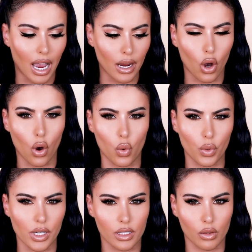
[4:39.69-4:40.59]
I
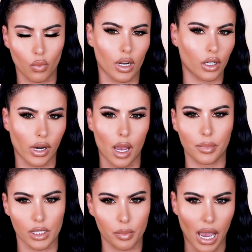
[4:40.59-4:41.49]
always want to grab
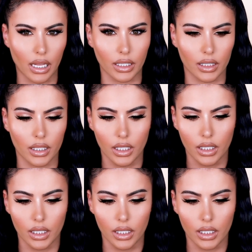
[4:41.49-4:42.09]
this palette.